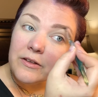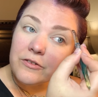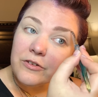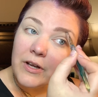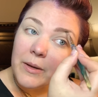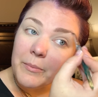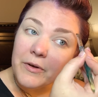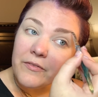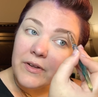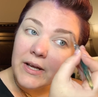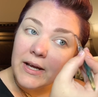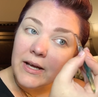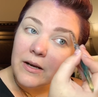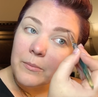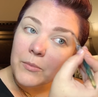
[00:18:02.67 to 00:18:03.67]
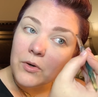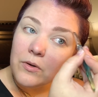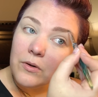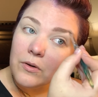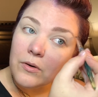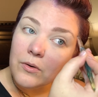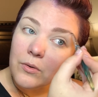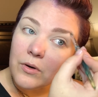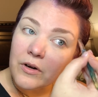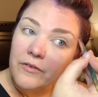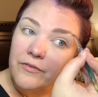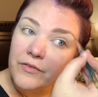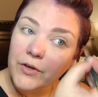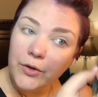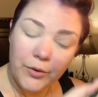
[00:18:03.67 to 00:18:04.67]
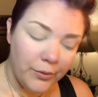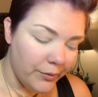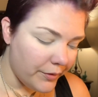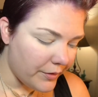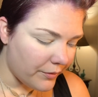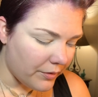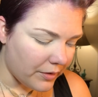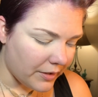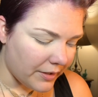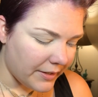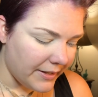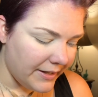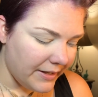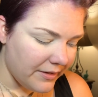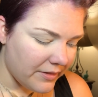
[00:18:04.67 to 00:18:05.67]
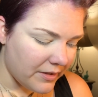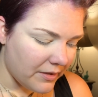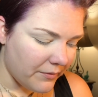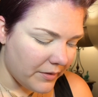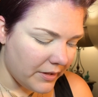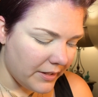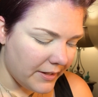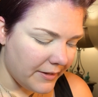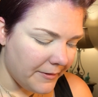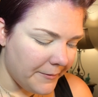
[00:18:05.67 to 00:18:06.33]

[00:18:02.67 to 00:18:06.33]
shape of an animal or a food or anything really.